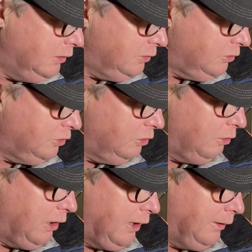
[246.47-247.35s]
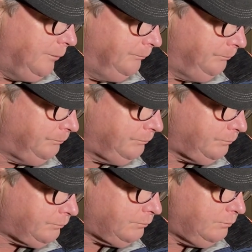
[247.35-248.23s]
So
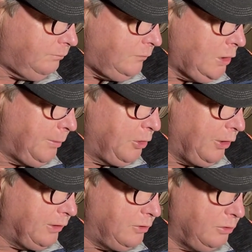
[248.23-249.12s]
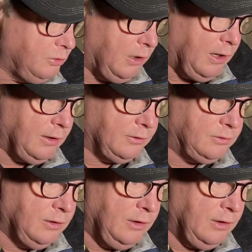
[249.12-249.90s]
I'm going to